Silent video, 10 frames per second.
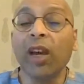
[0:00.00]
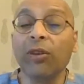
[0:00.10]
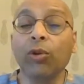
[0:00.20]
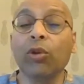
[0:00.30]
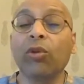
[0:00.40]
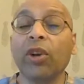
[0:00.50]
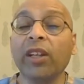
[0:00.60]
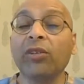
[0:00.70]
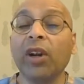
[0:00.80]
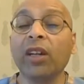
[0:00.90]
have your
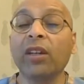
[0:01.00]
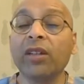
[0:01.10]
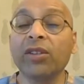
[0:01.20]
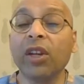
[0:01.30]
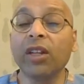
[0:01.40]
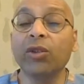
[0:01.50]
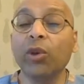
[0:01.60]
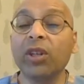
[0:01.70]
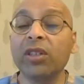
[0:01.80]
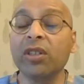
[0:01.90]
great grandkids
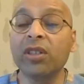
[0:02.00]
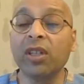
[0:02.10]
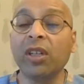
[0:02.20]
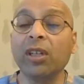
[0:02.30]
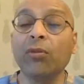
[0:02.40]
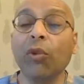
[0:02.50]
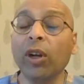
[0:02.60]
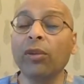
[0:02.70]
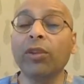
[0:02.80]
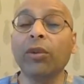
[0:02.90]
graduation scene?
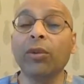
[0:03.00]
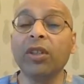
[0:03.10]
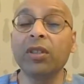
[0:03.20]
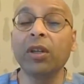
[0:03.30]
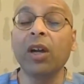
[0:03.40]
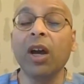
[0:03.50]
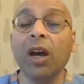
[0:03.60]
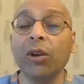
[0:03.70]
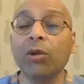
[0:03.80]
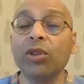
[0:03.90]
Whatever the reason,
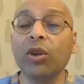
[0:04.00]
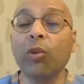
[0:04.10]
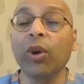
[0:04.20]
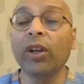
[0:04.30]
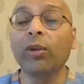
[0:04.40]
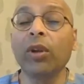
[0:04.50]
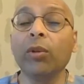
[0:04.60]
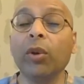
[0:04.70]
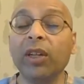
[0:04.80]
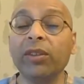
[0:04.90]
are you losing weight to
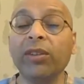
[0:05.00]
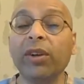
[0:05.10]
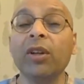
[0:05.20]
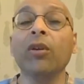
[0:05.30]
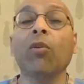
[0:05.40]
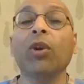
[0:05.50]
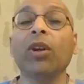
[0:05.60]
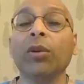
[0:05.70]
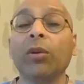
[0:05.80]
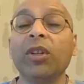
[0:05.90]
live 100?
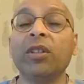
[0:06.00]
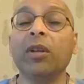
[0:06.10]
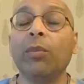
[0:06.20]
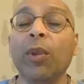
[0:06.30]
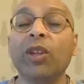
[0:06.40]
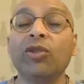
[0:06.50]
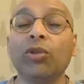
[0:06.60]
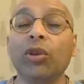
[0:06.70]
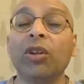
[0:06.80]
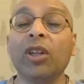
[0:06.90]
Whatever the reason, make
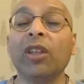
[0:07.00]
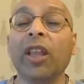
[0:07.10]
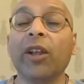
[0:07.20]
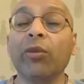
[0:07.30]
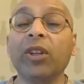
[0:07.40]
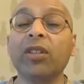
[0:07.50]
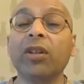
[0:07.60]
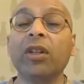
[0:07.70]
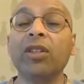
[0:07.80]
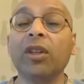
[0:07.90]
sure that
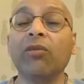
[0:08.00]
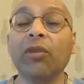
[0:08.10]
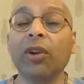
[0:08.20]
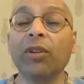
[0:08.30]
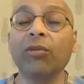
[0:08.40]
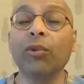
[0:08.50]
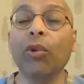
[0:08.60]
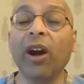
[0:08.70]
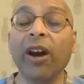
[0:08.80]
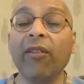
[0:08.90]
reason is in front of
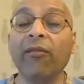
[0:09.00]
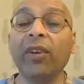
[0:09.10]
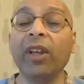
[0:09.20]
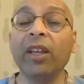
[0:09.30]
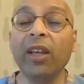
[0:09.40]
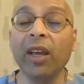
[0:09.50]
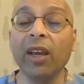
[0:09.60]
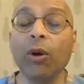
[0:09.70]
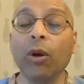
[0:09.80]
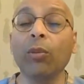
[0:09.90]
you every day,
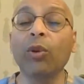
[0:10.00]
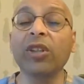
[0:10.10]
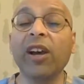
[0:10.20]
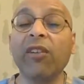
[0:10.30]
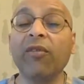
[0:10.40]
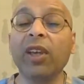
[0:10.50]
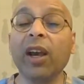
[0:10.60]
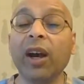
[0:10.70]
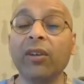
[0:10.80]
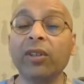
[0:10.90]
almost every
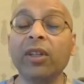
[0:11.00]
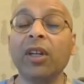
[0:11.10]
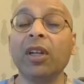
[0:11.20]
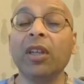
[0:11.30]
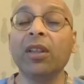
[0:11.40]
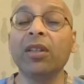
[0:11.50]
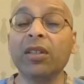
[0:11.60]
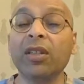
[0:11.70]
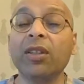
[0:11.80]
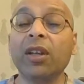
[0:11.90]
hour, that
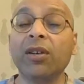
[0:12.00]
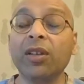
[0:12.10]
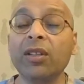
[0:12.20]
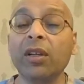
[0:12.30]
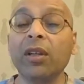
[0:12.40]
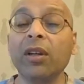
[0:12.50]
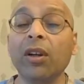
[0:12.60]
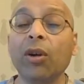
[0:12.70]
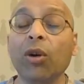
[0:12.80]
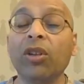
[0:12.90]
this is the reason
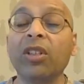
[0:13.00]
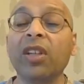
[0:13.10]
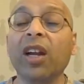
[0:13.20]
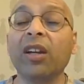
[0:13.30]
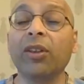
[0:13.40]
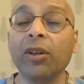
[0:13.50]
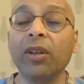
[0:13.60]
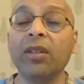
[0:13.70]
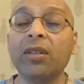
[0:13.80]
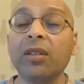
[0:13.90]
or these are the
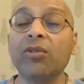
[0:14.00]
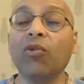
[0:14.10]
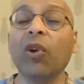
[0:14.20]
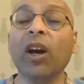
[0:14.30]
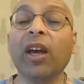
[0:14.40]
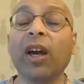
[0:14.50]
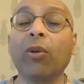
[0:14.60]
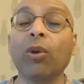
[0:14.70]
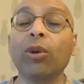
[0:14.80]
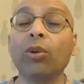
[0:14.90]
reasons why I
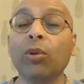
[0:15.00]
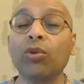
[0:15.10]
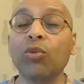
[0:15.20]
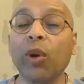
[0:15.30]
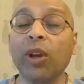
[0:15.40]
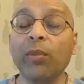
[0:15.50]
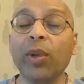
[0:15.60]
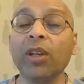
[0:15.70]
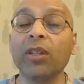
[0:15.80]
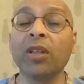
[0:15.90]
want to lose weight.
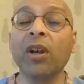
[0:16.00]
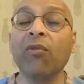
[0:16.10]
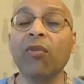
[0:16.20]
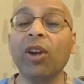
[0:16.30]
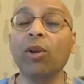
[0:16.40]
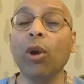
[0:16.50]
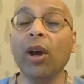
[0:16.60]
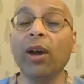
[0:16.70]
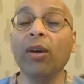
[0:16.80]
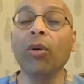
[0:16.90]
Because when you
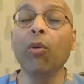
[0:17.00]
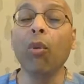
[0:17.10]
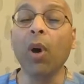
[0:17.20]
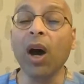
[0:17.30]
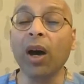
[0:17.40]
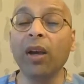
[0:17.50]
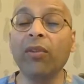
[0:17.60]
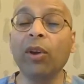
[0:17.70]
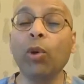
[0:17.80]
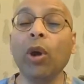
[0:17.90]
have why,
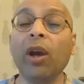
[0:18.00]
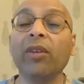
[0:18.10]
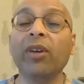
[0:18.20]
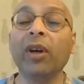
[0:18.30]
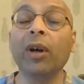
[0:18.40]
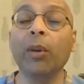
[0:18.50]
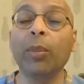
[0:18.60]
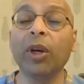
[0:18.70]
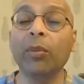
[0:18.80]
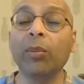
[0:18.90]
when you have a
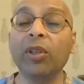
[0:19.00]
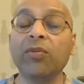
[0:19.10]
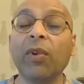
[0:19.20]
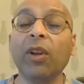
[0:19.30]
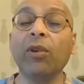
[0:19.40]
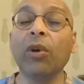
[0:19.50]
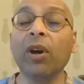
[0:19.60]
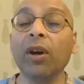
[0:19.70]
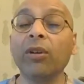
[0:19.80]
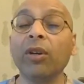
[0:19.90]
purpose, when you
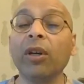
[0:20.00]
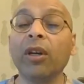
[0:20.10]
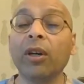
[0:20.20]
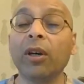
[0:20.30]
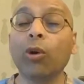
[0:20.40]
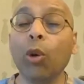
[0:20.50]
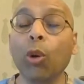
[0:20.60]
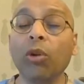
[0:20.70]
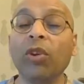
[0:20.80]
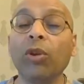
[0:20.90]
have a
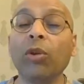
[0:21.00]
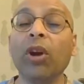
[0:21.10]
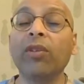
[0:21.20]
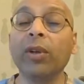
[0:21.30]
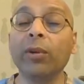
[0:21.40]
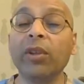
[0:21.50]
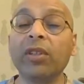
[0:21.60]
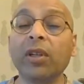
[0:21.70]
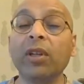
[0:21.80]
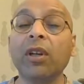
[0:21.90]
goal, when you have a
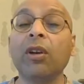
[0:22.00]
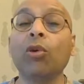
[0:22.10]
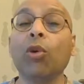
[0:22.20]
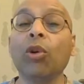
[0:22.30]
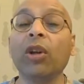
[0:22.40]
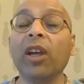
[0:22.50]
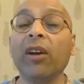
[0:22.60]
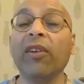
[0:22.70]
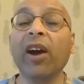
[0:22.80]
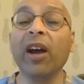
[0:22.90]
reason, you only
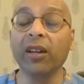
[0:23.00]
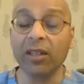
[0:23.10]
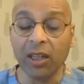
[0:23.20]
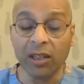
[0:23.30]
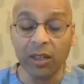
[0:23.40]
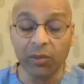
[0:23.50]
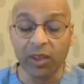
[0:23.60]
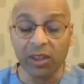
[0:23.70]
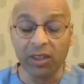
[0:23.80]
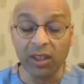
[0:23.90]
have a higher chance of
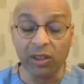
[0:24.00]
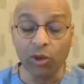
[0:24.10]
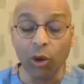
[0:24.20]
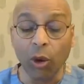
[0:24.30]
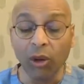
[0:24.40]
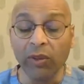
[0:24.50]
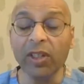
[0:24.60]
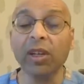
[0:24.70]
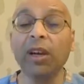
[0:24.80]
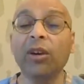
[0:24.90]
success. So
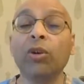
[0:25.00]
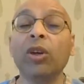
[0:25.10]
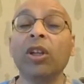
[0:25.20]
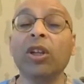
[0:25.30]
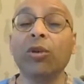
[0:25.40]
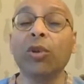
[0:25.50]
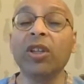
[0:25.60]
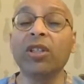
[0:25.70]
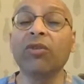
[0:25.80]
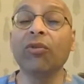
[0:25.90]
always have the
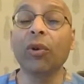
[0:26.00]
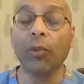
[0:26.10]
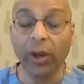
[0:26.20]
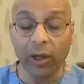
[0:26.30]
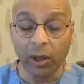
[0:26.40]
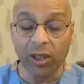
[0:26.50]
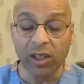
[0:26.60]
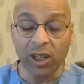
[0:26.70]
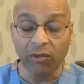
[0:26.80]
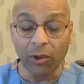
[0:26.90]
reason for weight loss
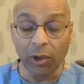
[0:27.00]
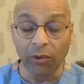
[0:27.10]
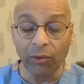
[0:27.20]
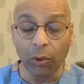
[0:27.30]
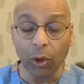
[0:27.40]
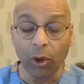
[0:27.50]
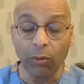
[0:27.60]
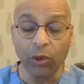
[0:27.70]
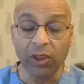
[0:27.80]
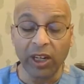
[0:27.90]
in front of you
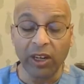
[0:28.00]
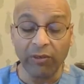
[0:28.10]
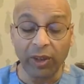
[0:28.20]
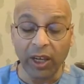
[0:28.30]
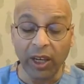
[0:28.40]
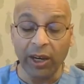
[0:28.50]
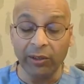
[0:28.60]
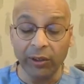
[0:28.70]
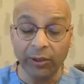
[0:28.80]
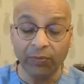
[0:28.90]
almost every
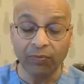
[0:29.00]
hour.